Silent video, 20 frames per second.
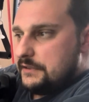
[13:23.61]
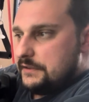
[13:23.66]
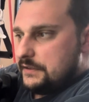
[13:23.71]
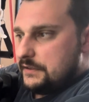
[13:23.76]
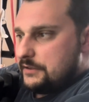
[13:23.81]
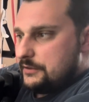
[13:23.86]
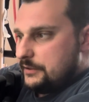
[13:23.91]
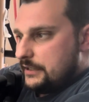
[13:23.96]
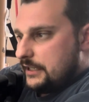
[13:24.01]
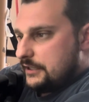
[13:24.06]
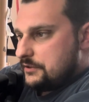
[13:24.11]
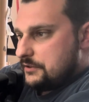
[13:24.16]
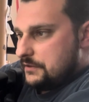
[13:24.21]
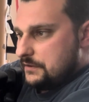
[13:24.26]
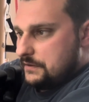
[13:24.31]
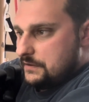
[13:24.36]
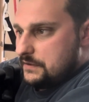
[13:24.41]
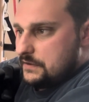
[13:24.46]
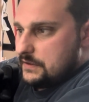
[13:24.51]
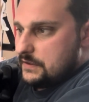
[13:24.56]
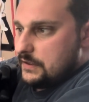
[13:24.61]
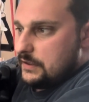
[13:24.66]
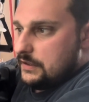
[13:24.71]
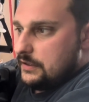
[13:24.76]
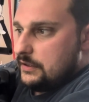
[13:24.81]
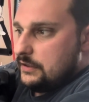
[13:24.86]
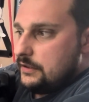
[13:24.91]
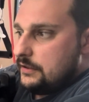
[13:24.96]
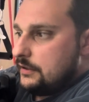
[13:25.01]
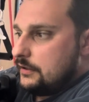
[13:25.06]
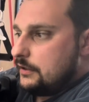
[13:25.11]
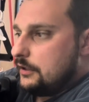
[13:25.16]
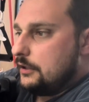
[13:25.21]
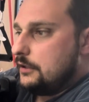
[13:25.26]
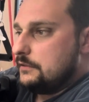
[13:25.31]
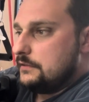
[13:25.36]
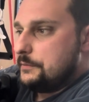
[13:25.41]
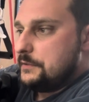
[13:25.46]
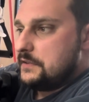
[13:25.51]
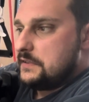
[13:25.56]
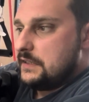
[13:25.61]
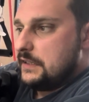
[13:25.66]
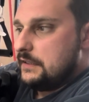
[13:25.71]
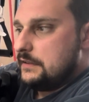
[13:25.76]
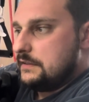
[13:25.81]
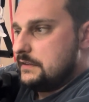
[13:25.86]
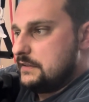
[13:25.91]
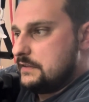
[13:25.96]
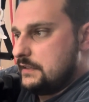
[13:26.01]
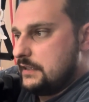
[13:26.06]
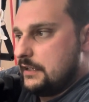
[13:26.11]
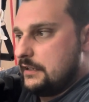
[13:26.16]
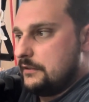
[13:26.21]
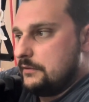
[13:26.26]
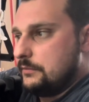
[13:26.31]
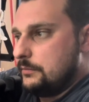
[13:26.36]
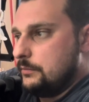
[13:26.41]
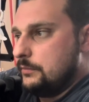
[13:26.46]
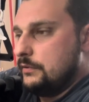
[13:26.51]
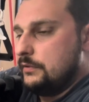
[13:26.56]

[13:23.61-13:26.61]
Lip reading: the directions. Oh, let me tighten this down.